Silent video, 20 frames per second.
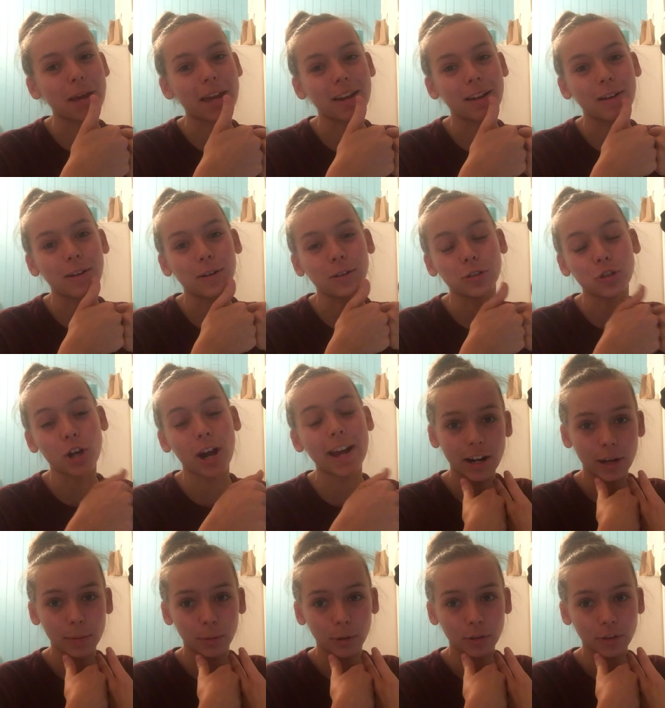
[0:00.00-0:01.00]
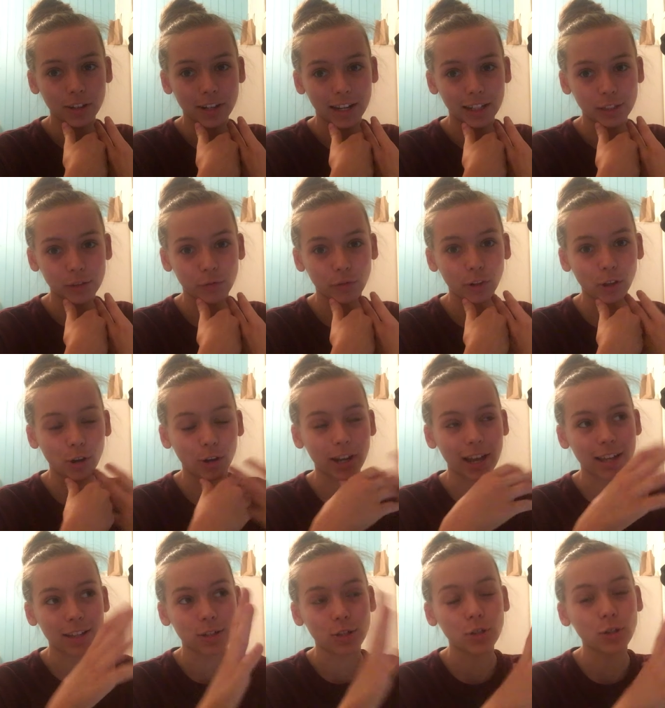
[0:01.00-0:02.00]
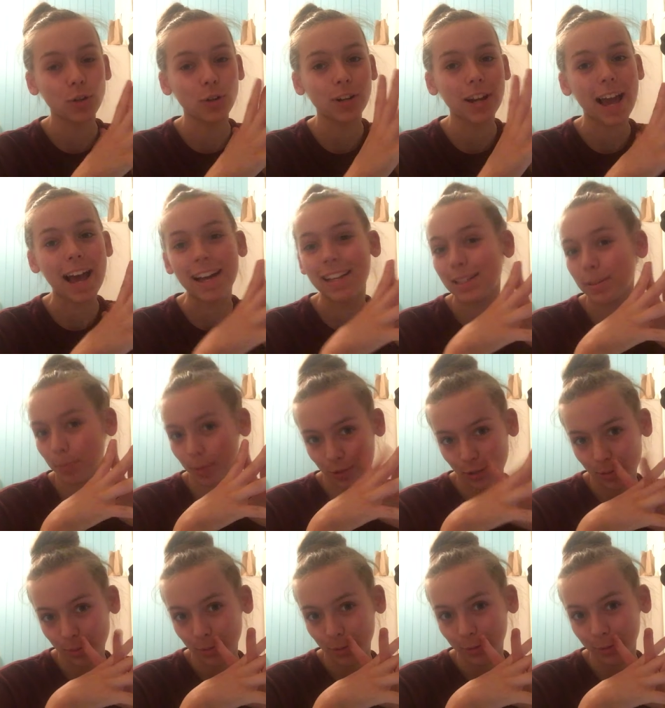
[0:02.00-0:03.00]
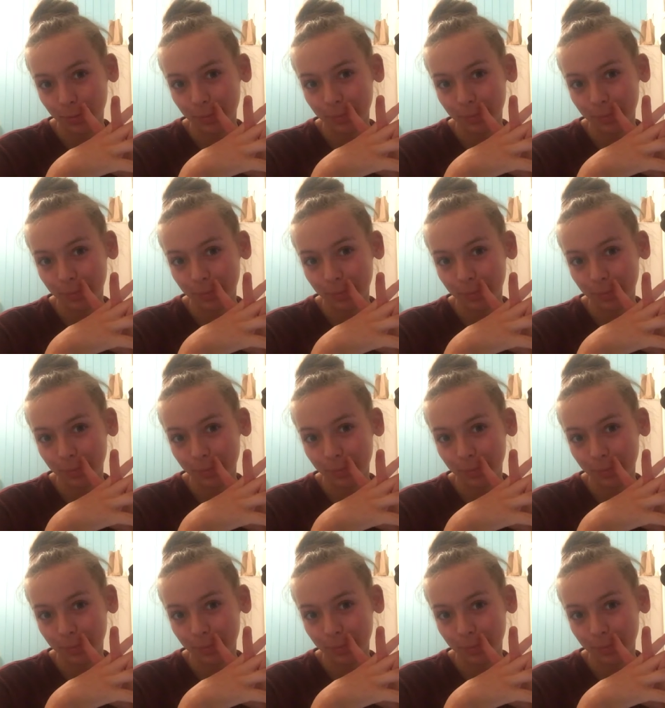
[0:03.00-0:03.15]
and I'll try and upload the next vlog as soon as possible.